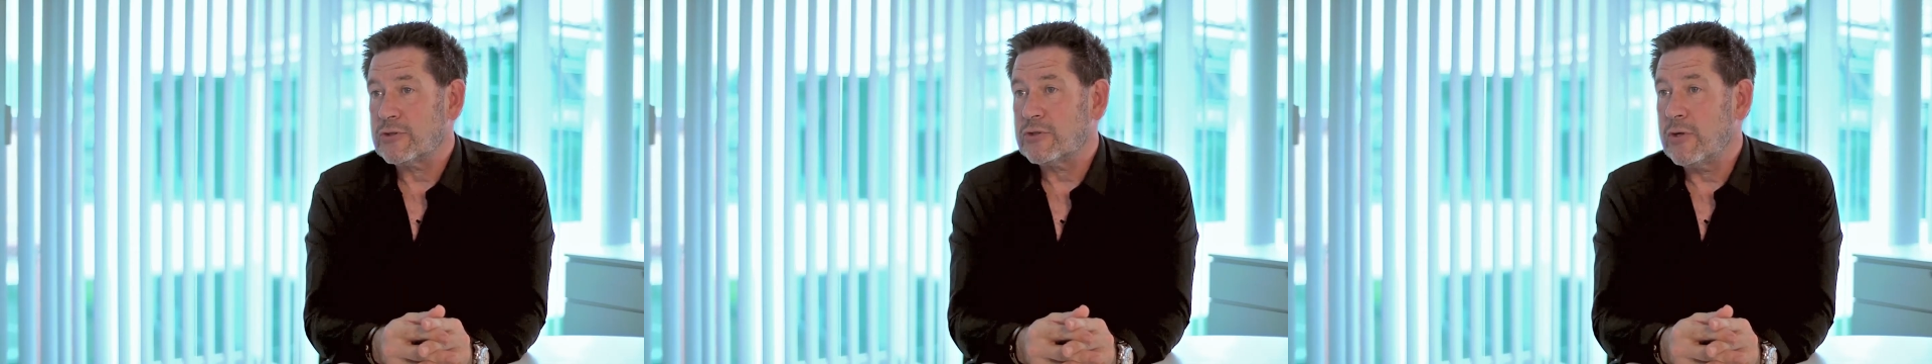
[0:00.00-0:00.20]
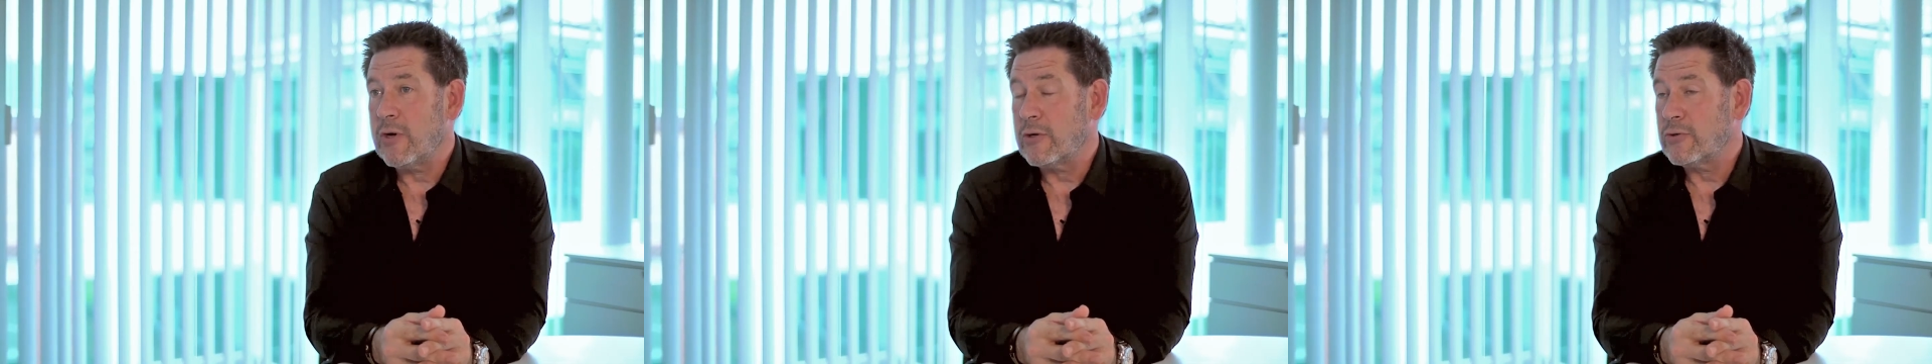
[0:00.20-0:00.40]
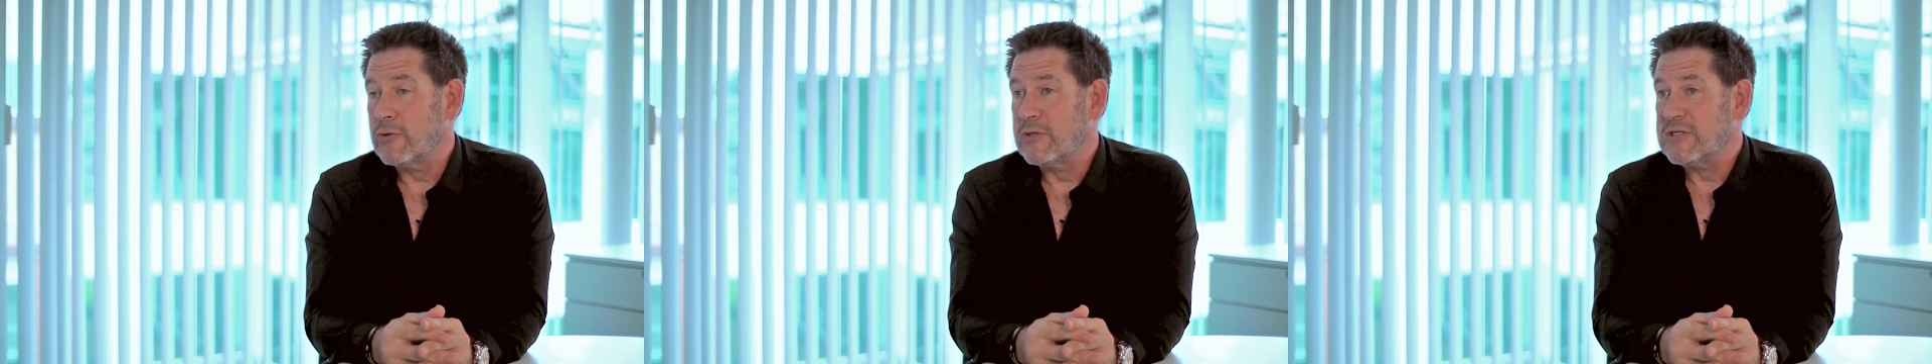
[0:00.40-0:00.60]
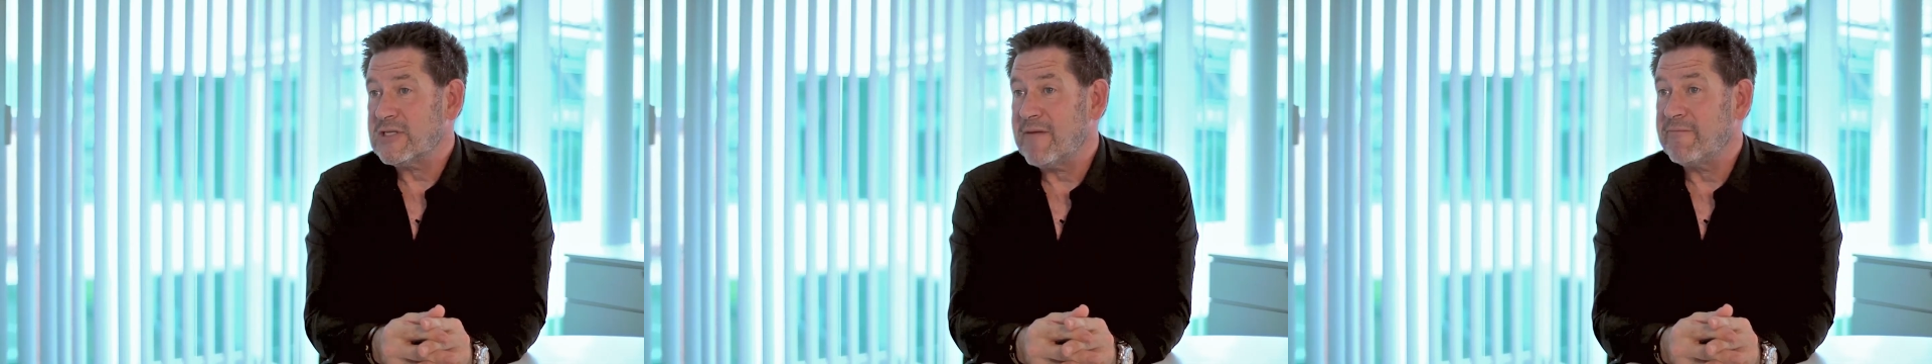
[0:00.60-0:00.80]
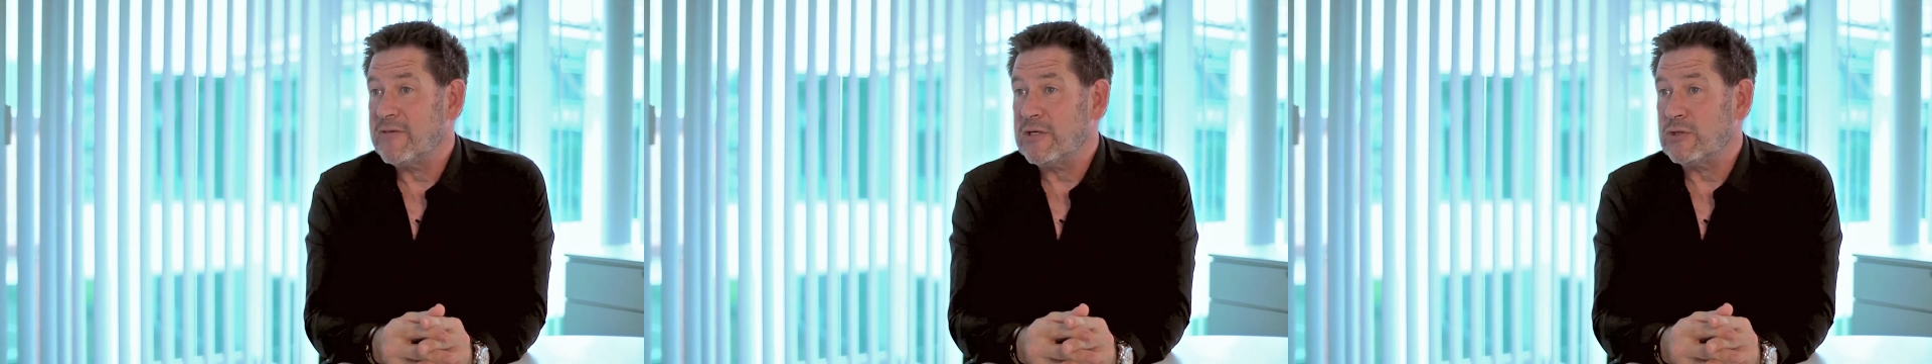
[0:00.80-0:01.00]

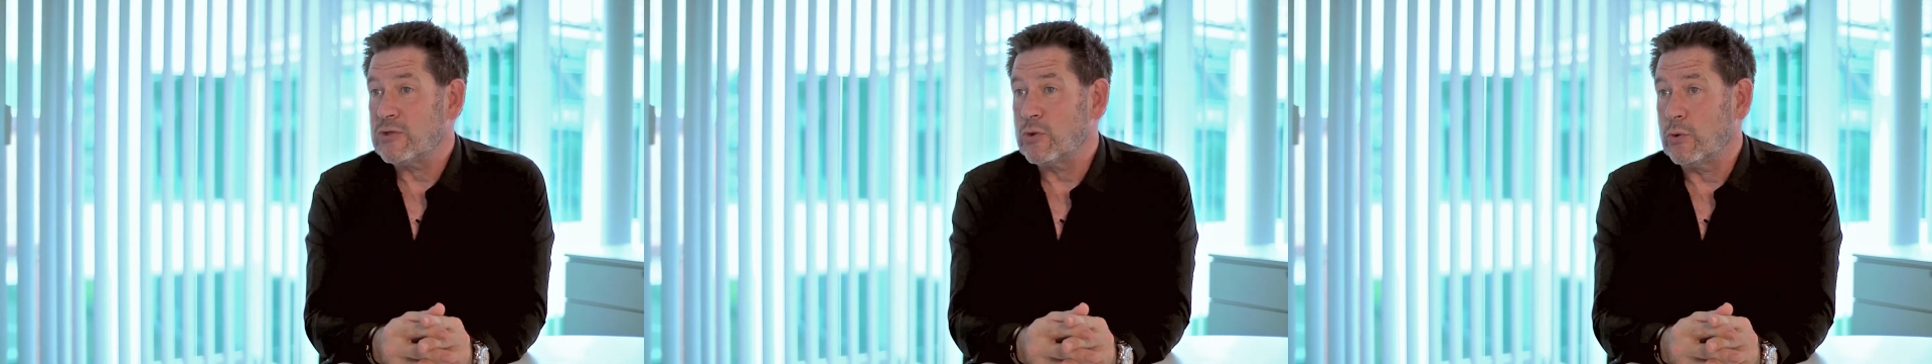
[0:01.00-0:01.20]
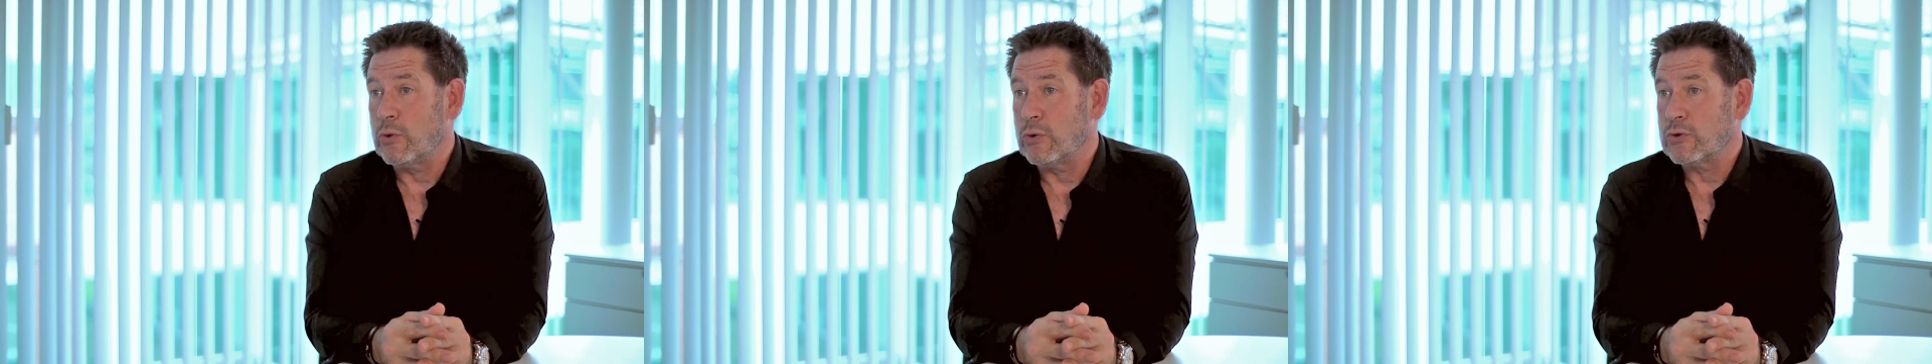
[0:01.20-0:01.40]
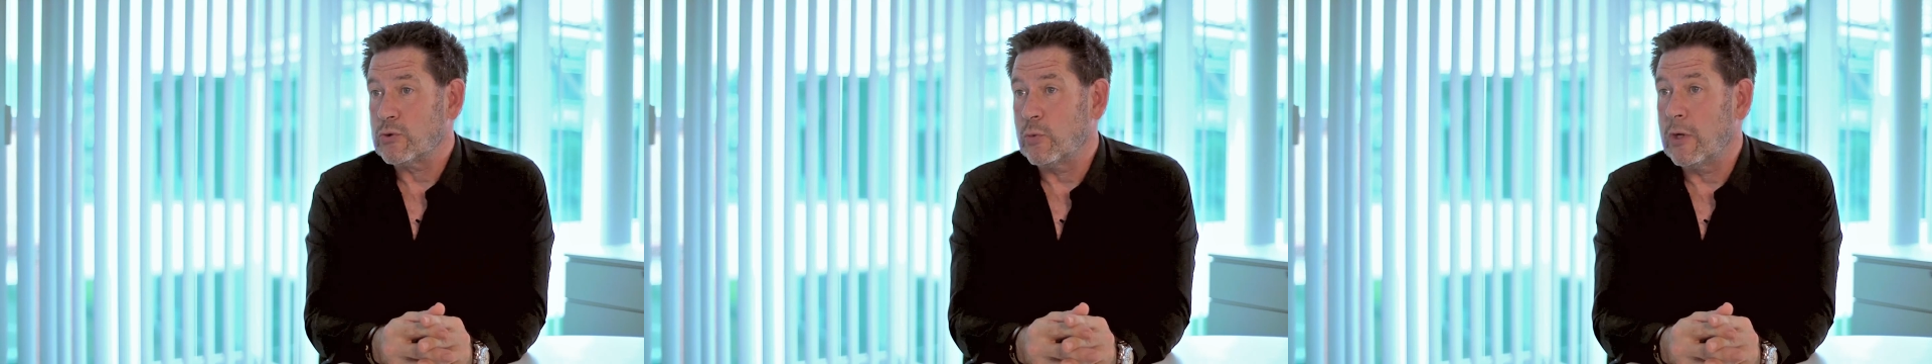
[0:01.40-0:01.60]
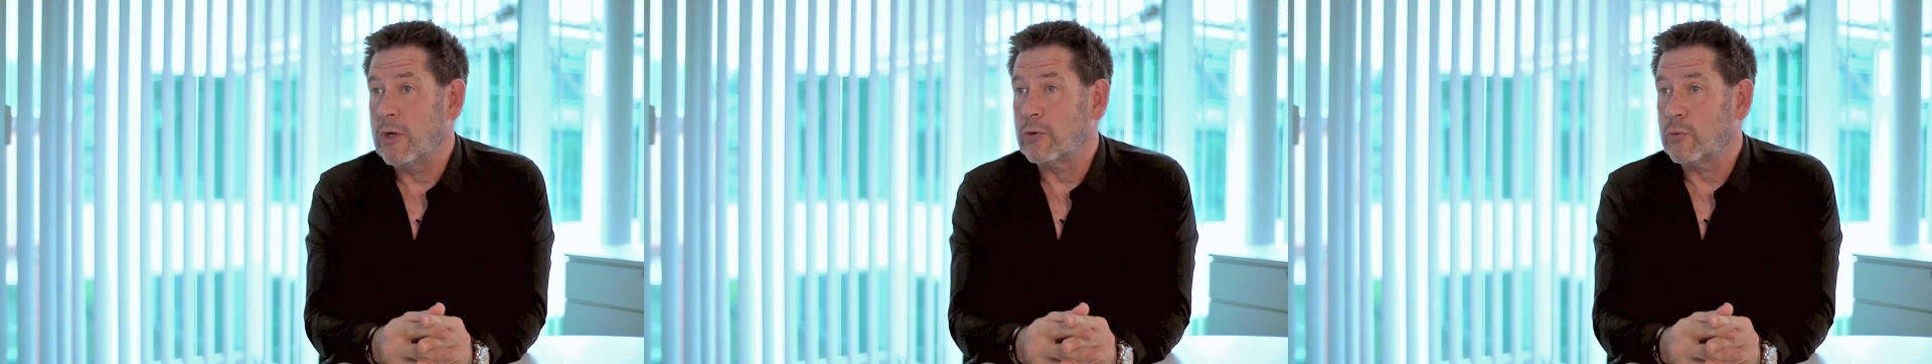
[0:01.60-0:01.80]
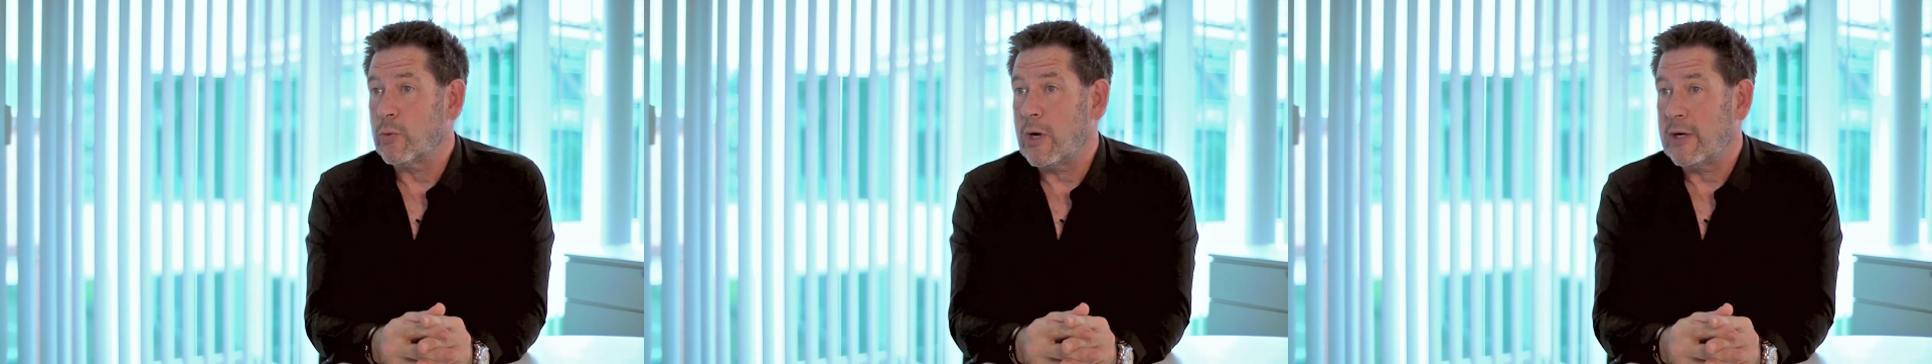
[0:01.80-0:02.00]
270 stores
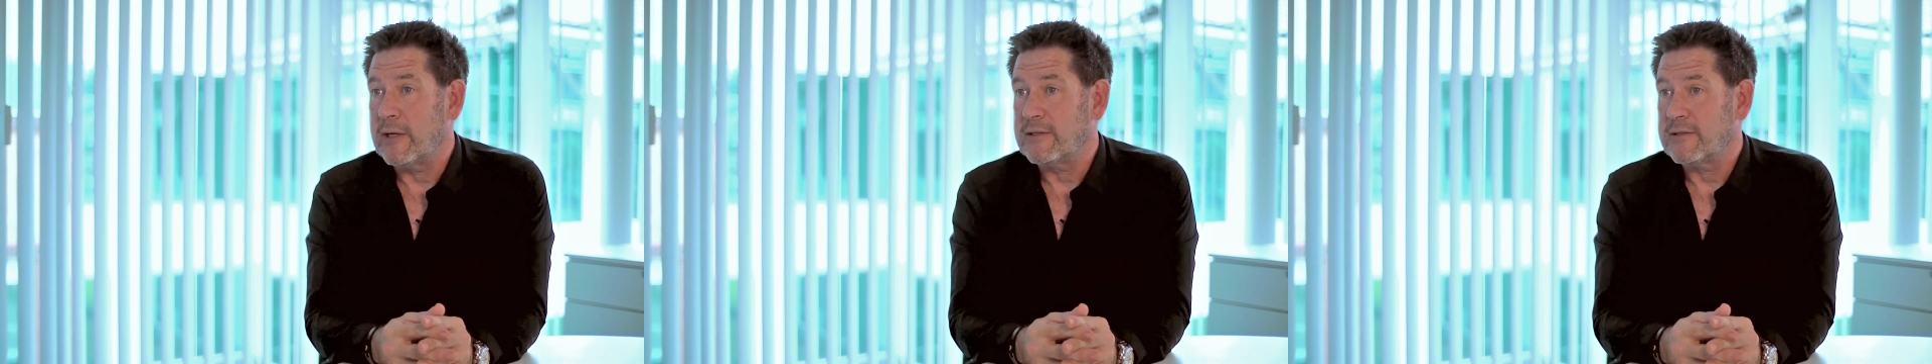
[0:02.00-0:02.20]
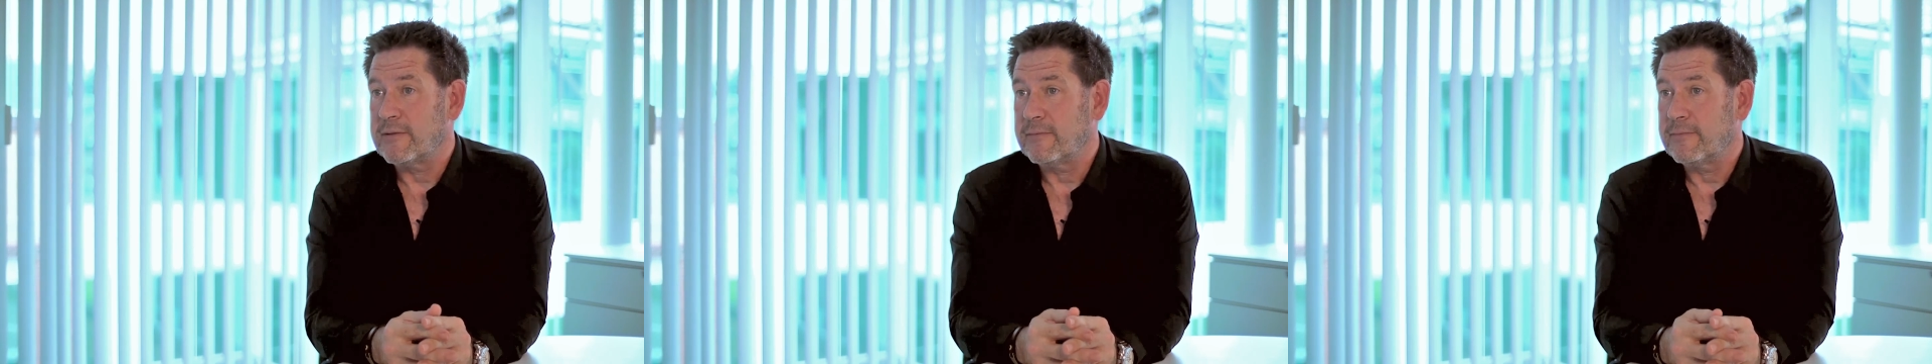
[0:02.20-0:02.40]
worldwide.